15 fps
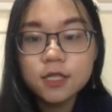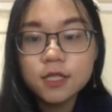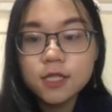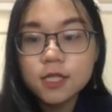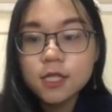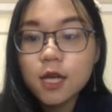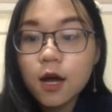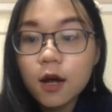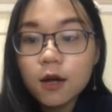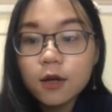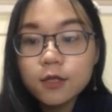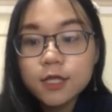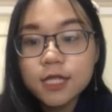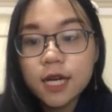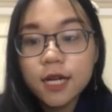
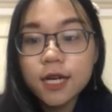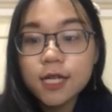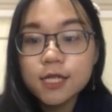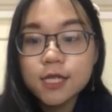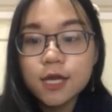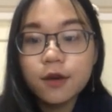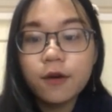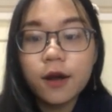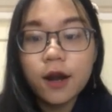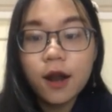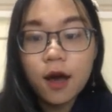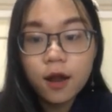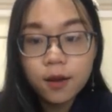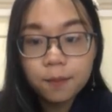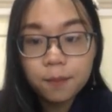So, turning to
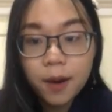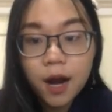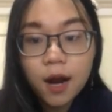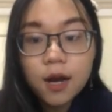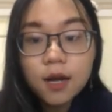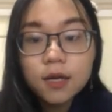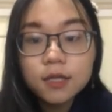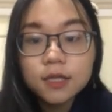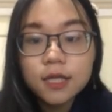another part,